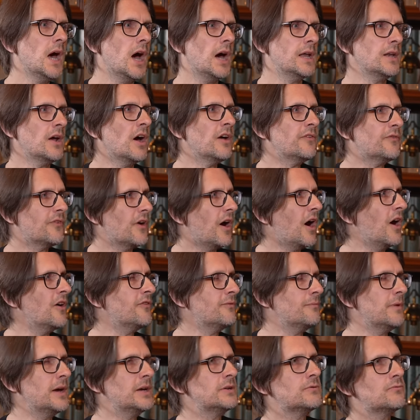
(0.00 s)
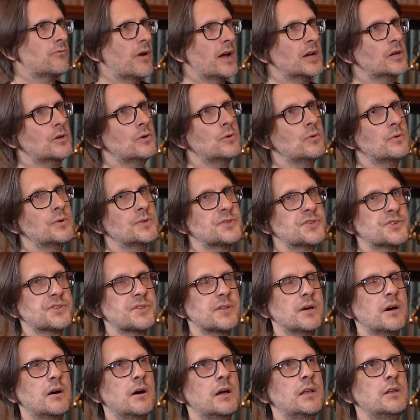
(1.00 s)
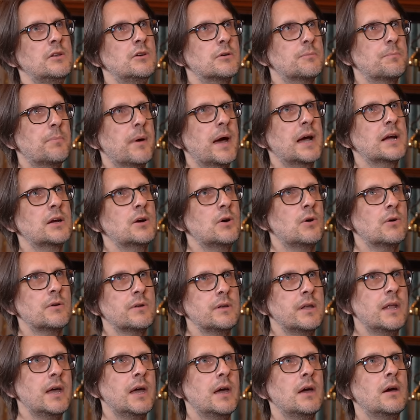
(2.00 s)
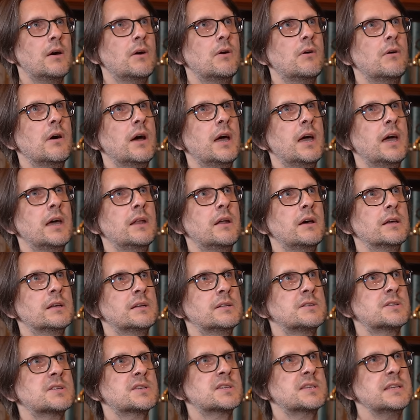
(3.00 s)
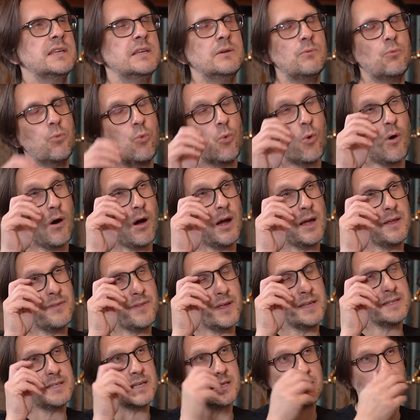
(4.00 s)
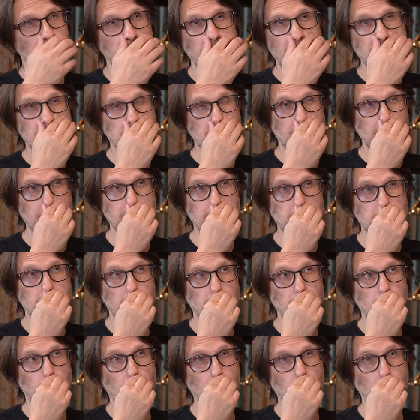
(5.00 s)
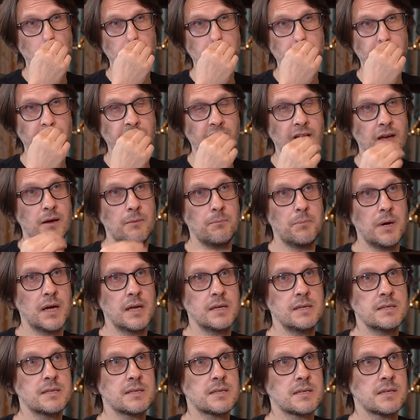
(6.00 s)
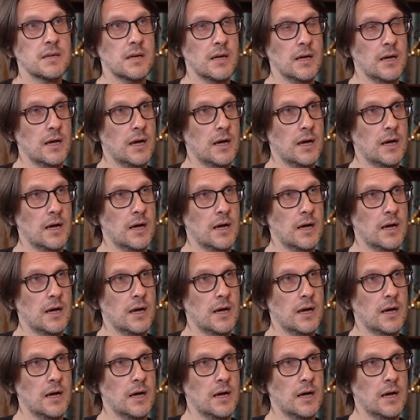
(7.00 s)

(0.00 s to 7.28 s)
And I've made records that I look back on now and I can see why they didn't resonate so well with the fan base.